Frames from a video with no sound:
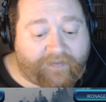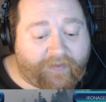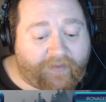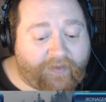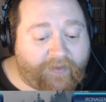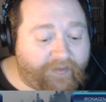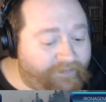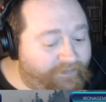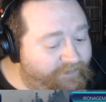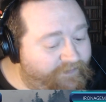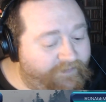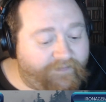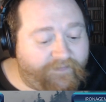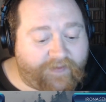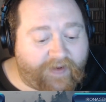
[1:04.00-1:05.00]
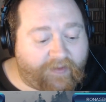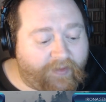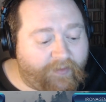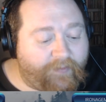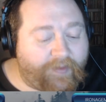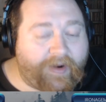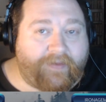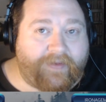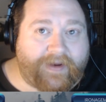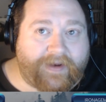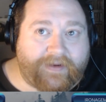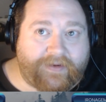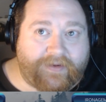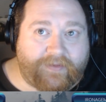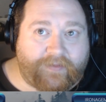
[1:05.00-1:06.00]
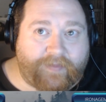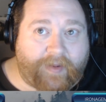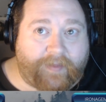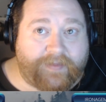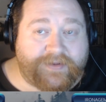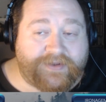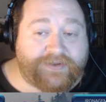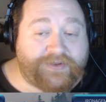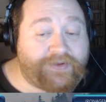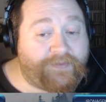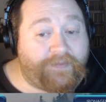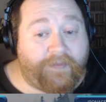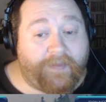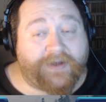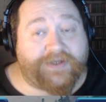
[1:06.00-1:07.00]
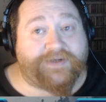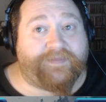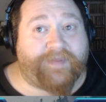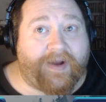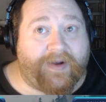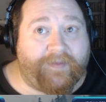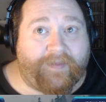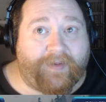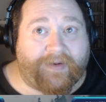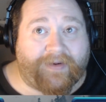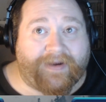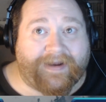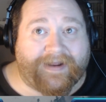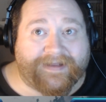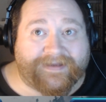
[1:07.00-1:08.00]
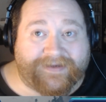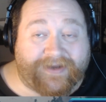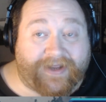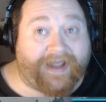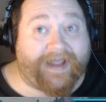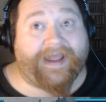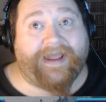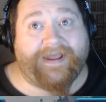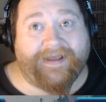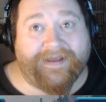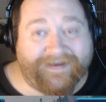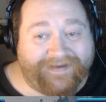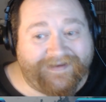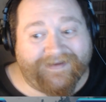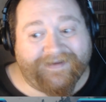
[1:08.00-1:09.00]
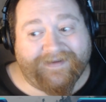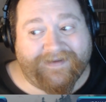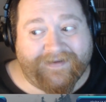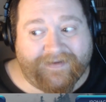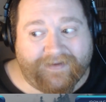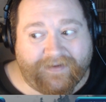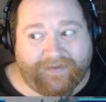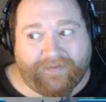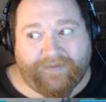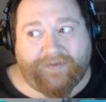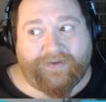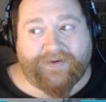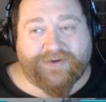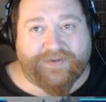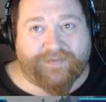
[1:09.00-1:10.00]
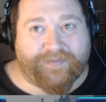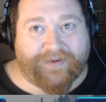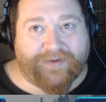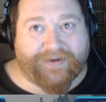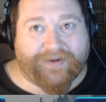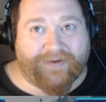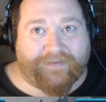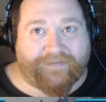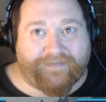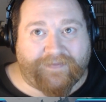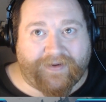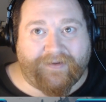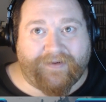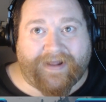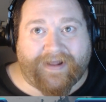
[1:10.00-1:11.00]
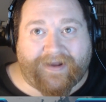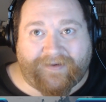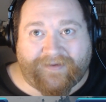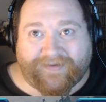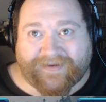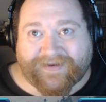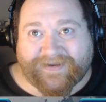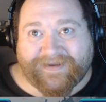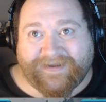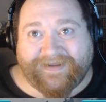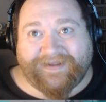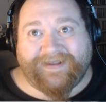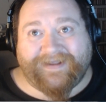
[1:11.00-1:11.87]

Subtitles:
what I've heard, very rarely do publishers do much about marketing. It's like, hey, here's your book, go figure it out.